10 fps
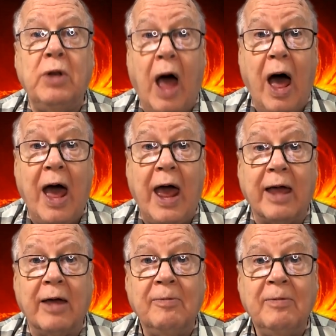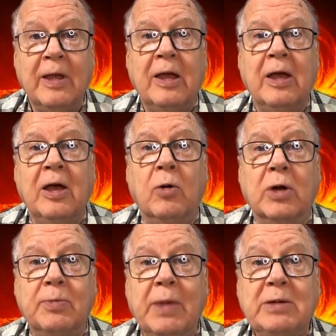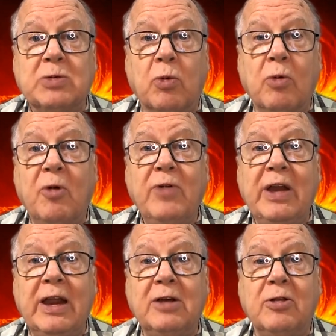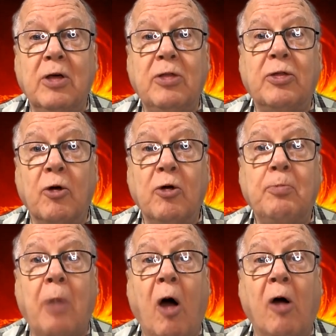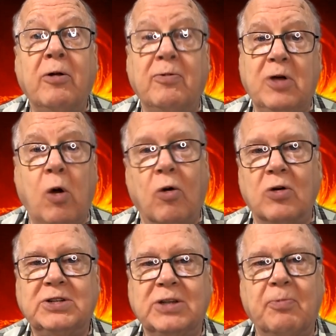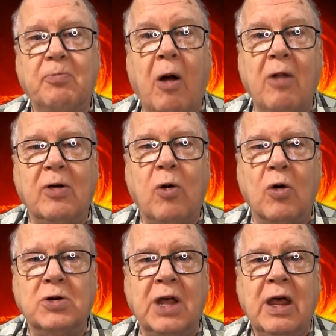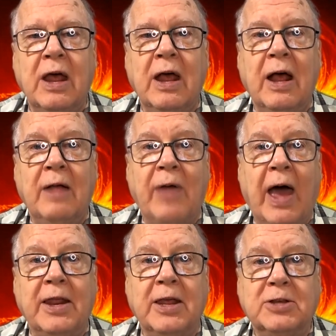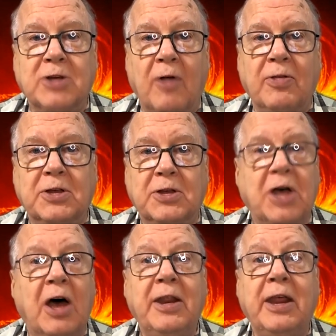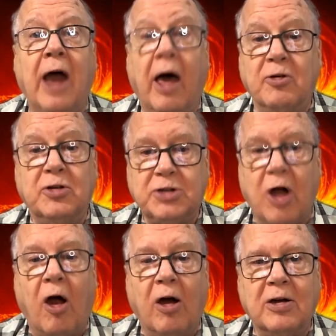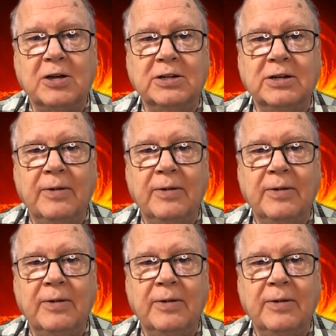9, which means we're moving into the third part of the course, the part of the course that is on the sun and other stars.